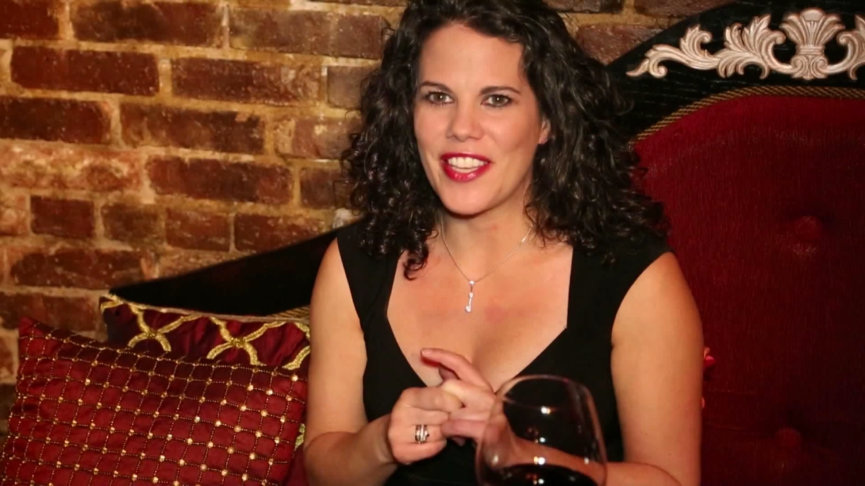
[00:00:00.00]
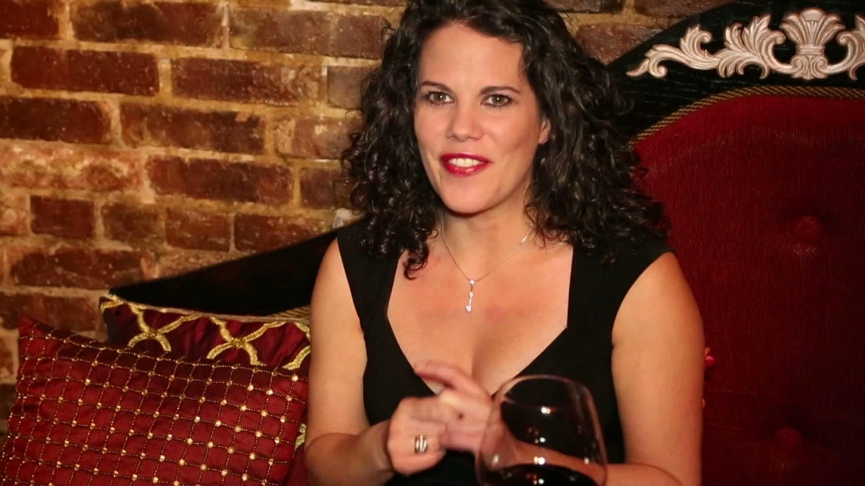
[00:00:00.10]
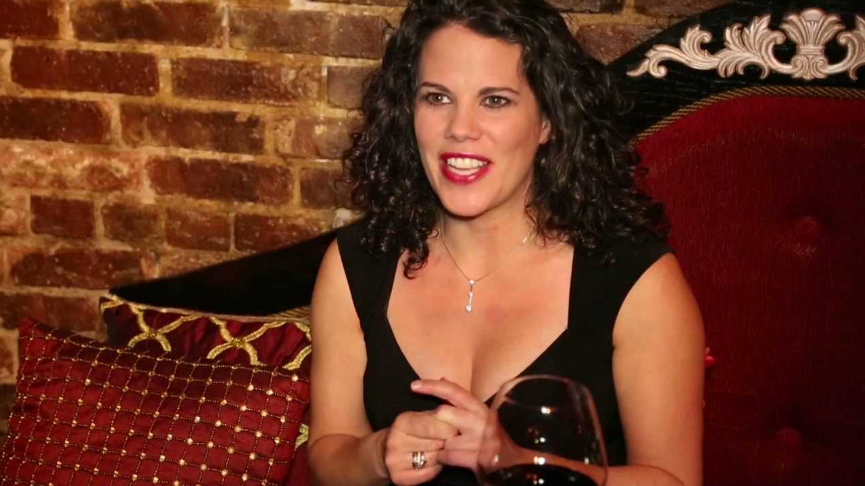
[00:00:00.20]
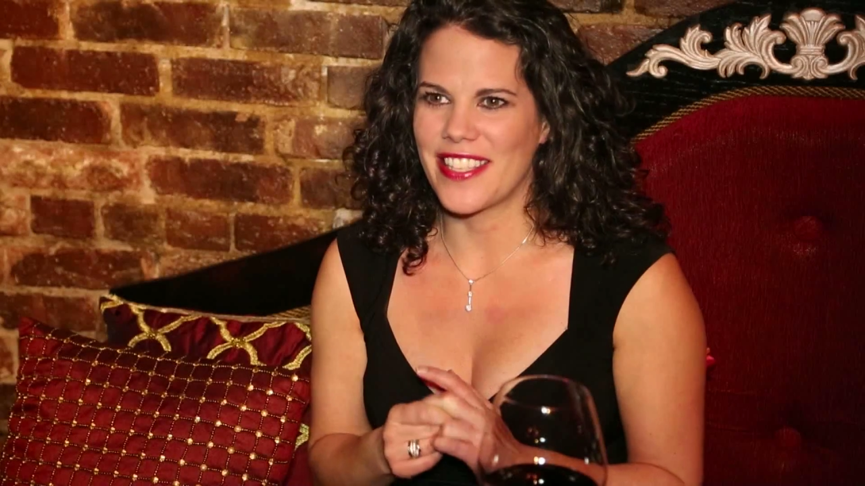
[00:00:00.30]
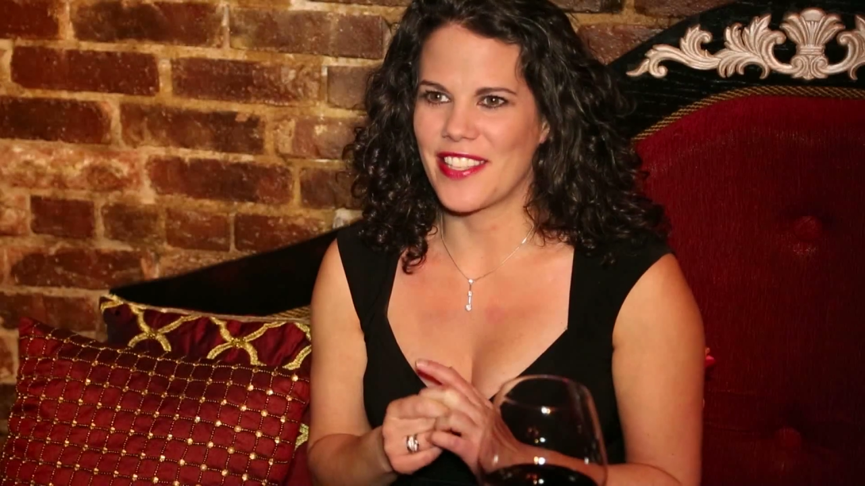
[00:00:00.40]
the
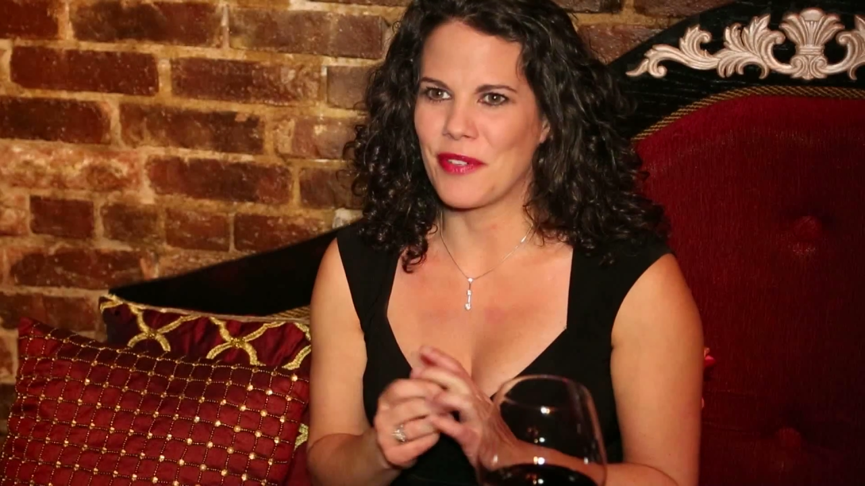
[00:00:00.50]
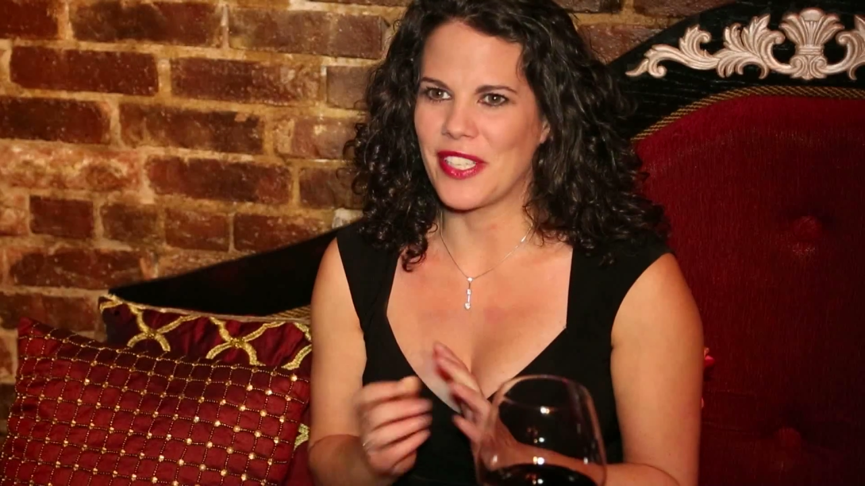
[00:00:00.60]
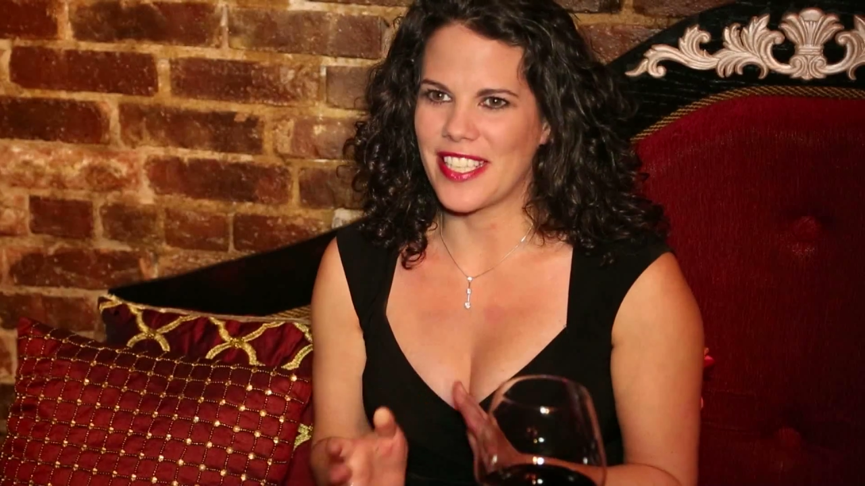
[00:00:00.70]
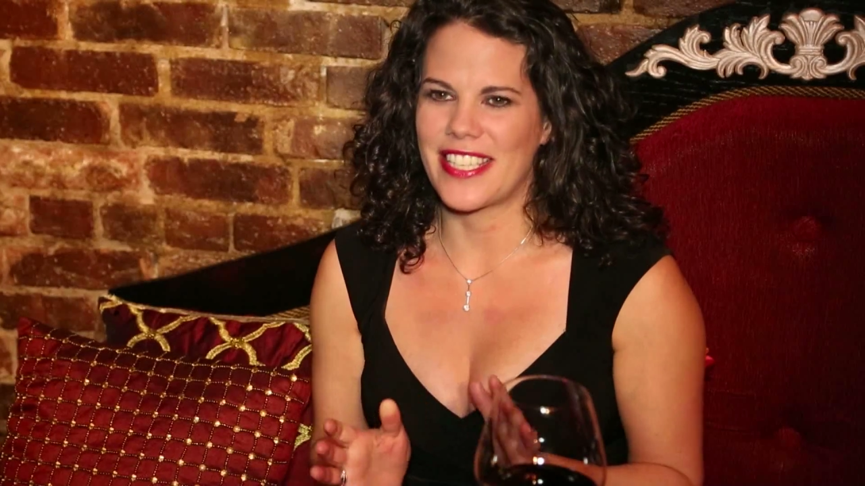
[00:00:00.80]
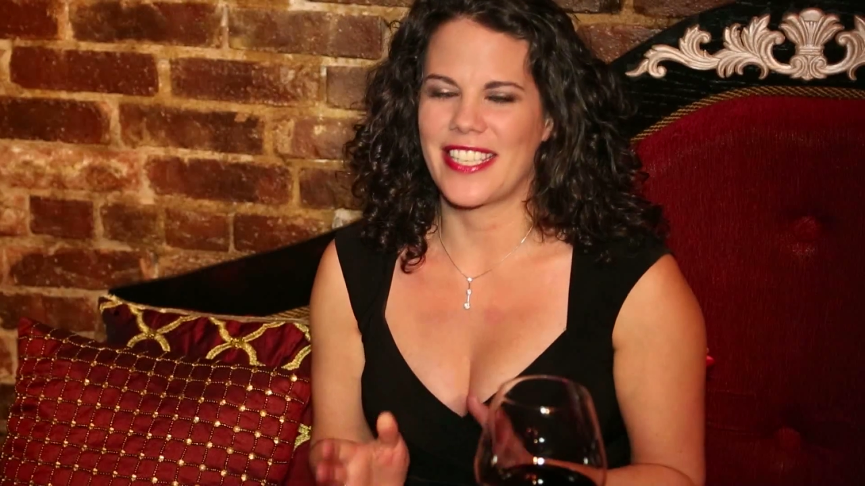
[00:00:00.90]
events that
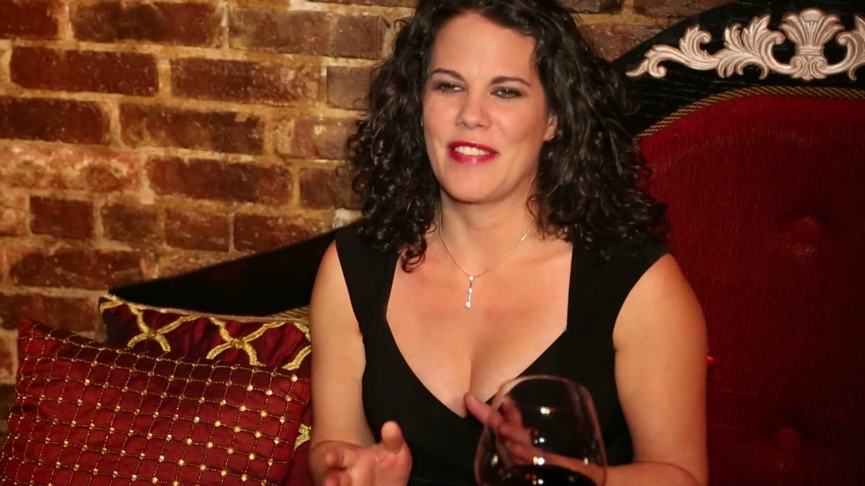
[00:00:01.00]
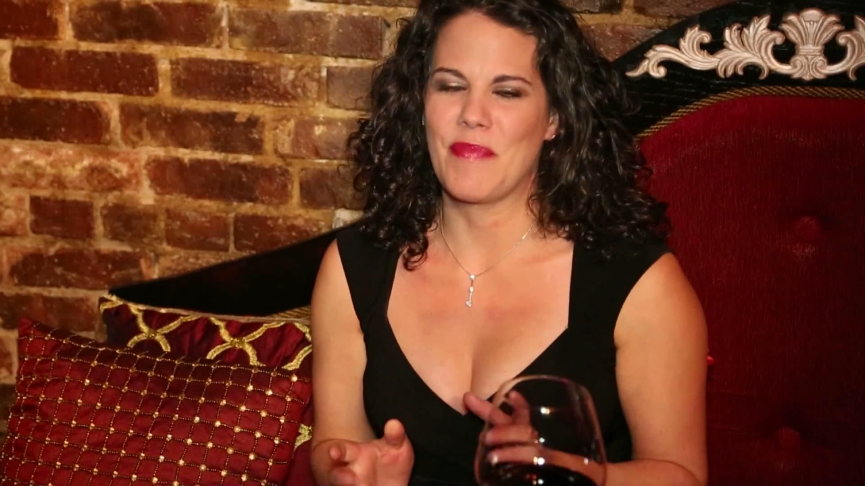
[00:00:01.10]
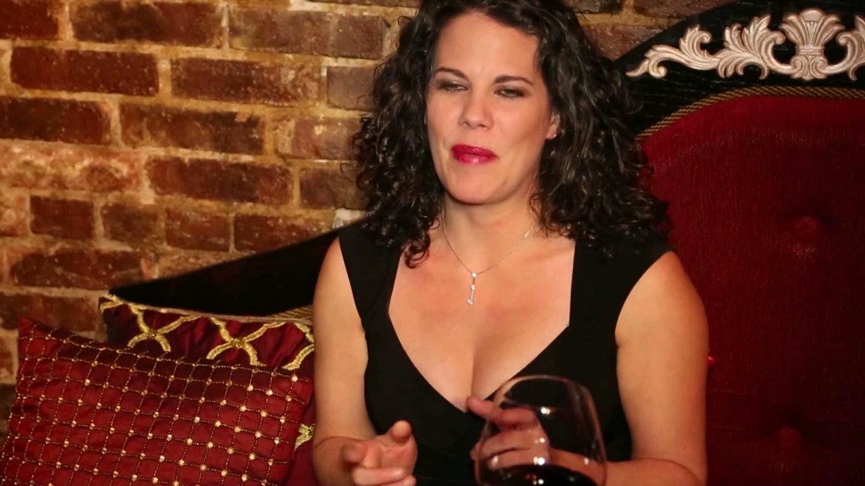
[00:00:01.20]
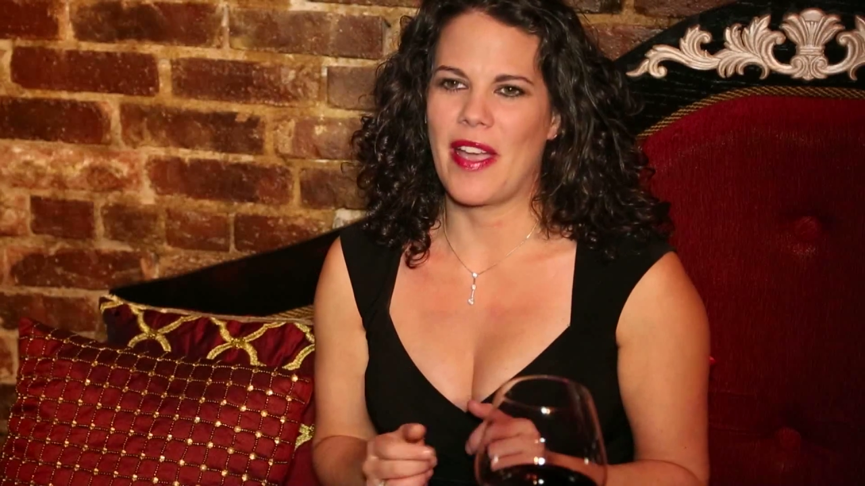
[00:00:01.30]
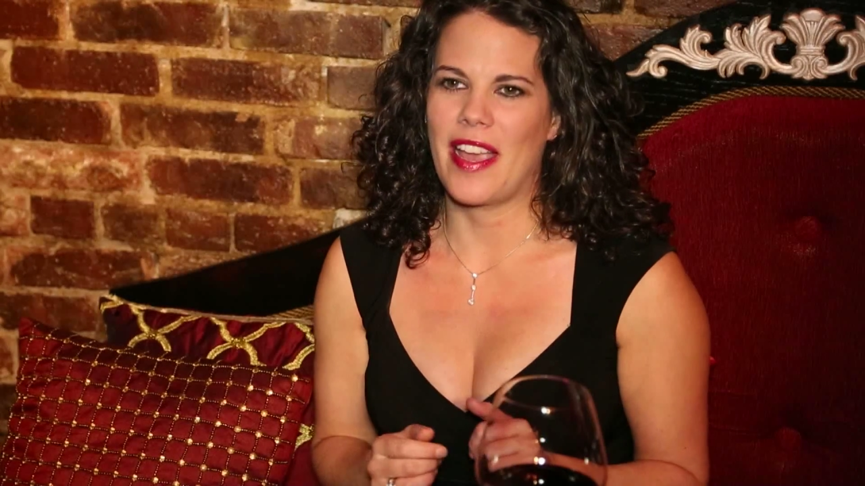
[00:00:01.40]
really sticks in
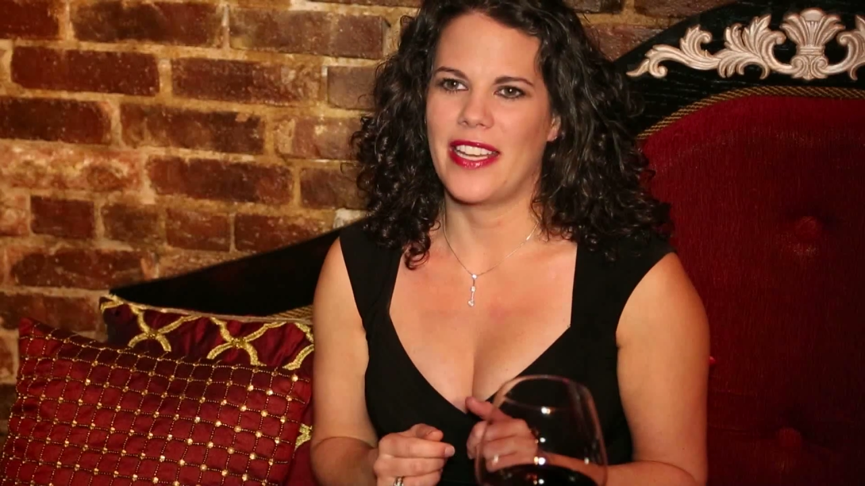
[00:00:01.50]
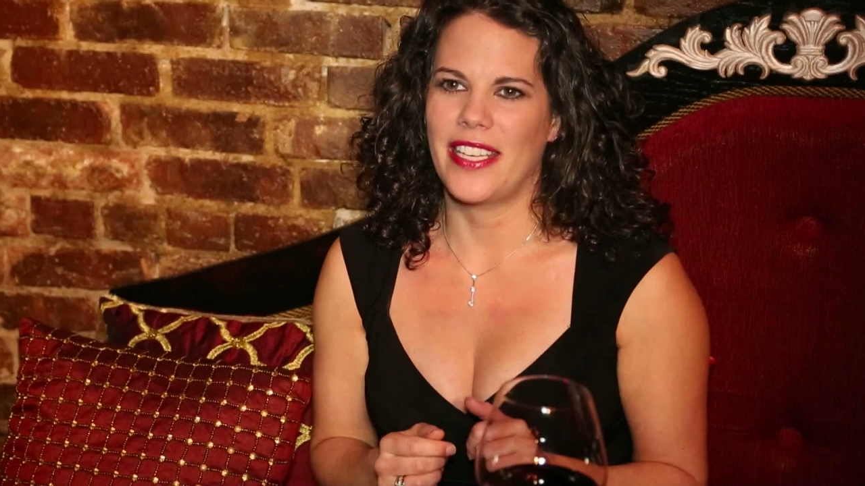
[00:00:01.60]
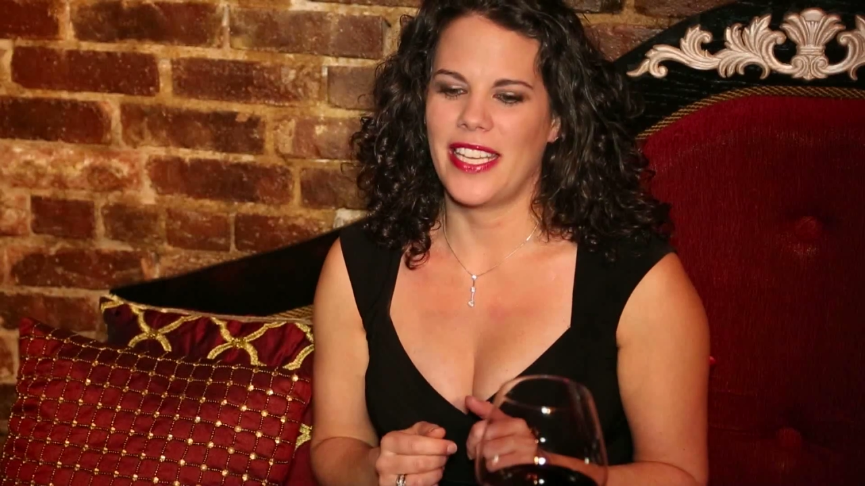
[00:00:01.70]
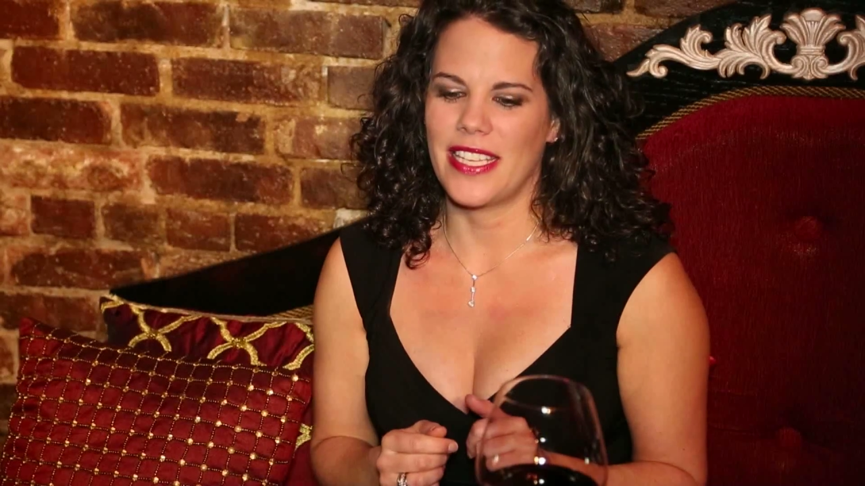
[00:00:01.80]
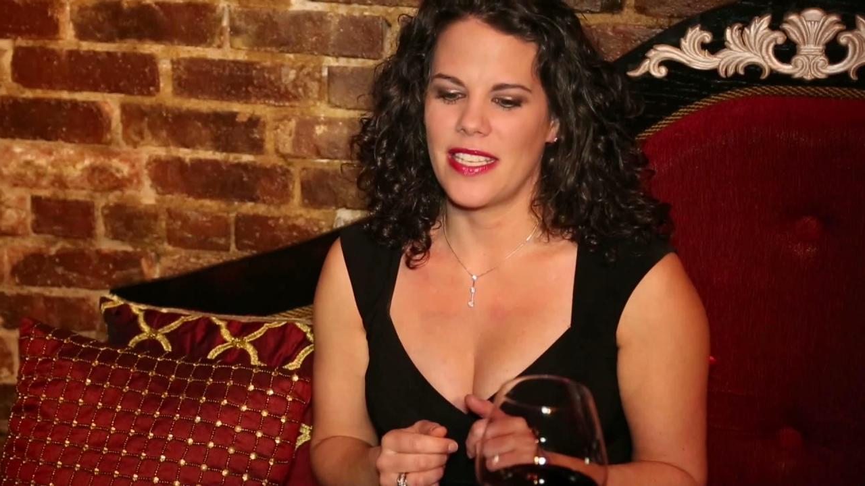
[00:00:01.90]
my
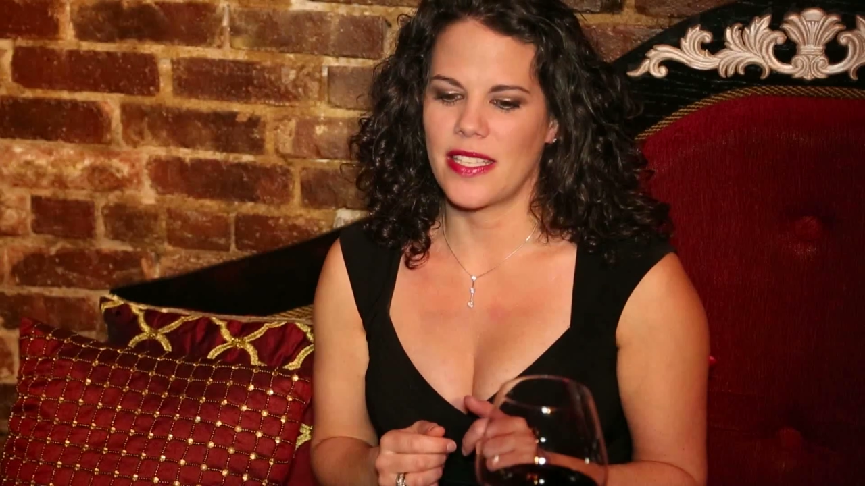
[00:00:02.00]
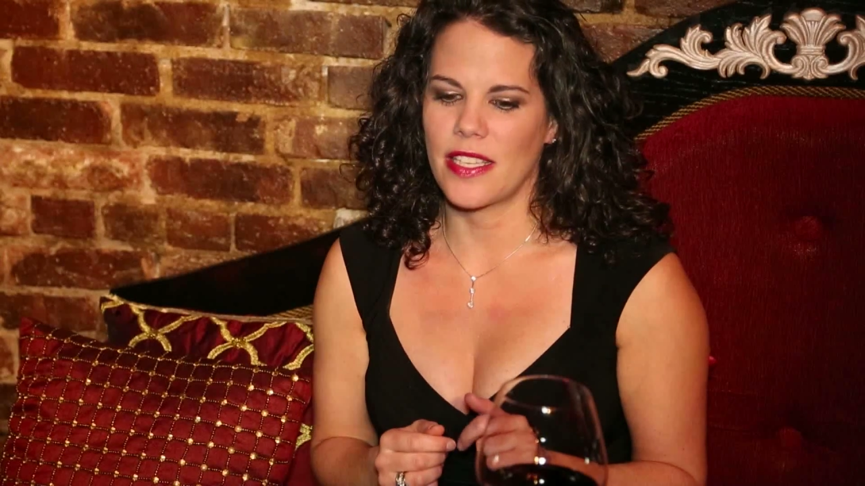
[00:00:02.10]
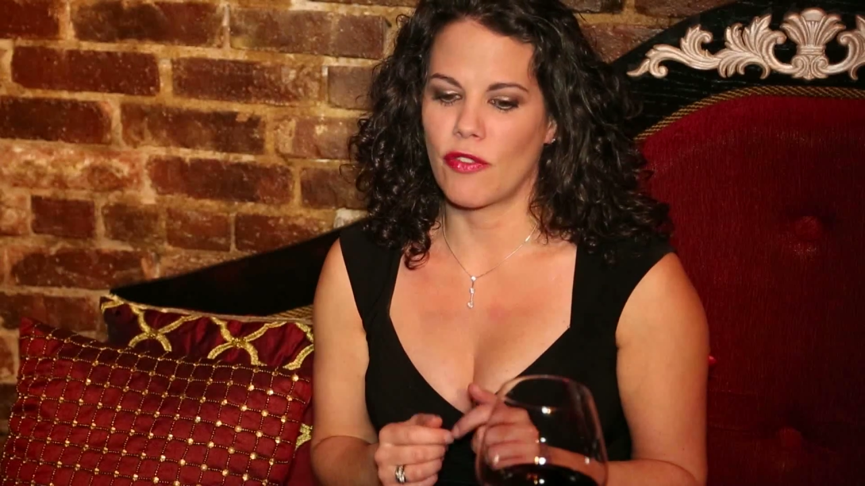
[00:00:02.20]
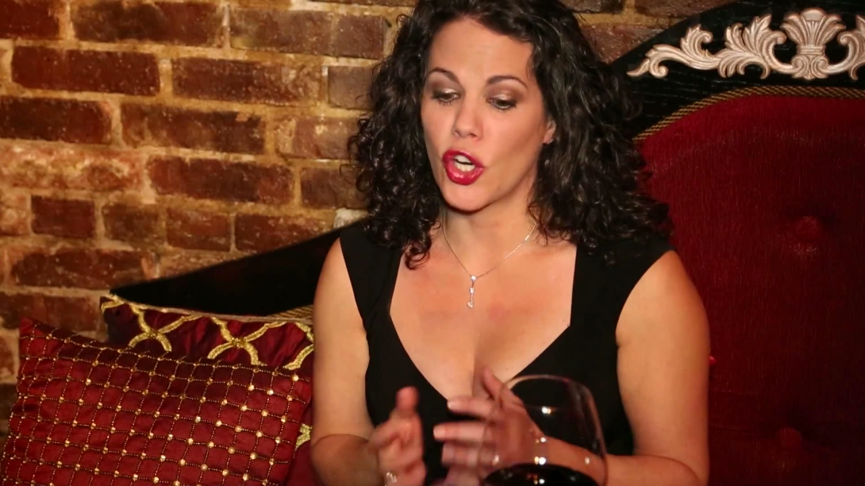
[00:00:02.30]
mind is a